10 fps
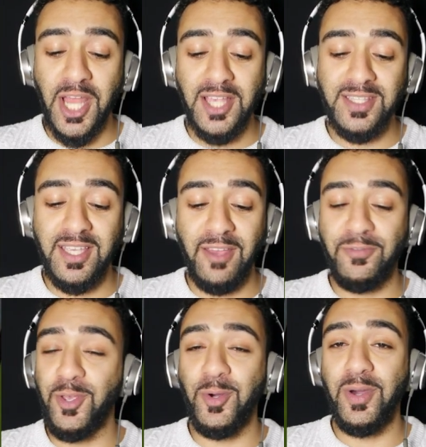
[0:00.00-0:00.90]
which does
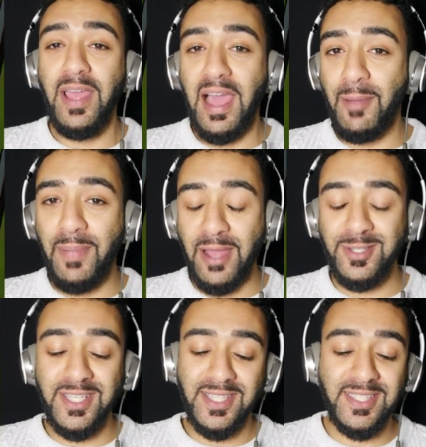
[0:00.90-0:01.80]
give you
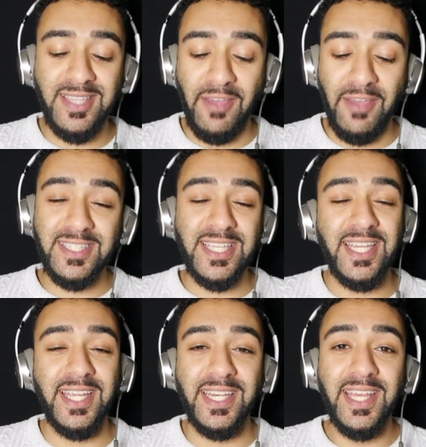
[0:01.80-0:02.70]
about
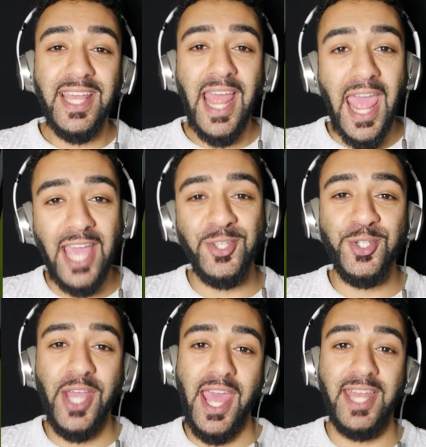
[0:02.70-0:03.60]
17
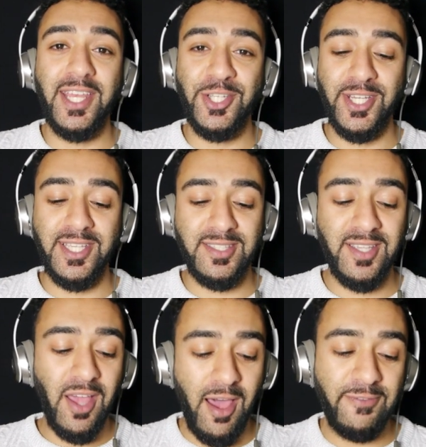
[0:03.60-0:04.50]
extra
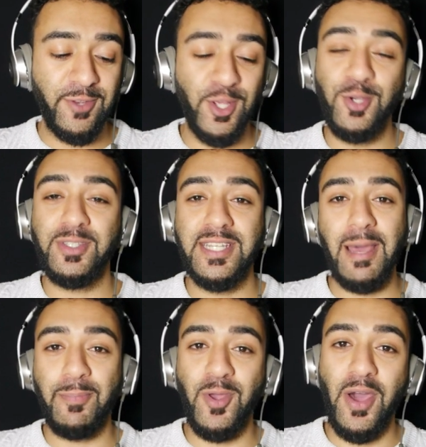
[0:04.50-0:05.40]
energies after
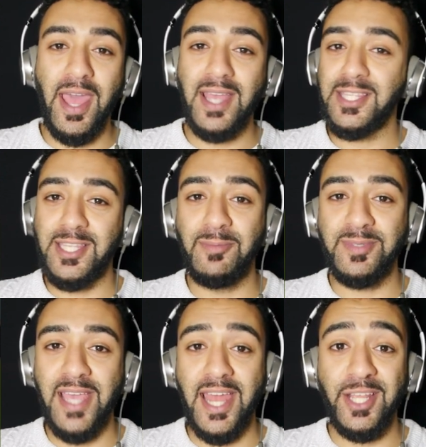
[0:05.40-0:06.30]
using up your
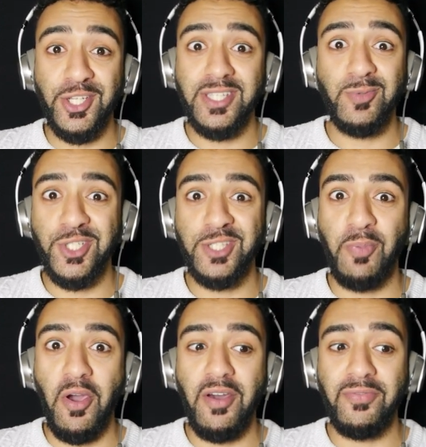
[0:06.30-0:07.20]
Sim's energies, which is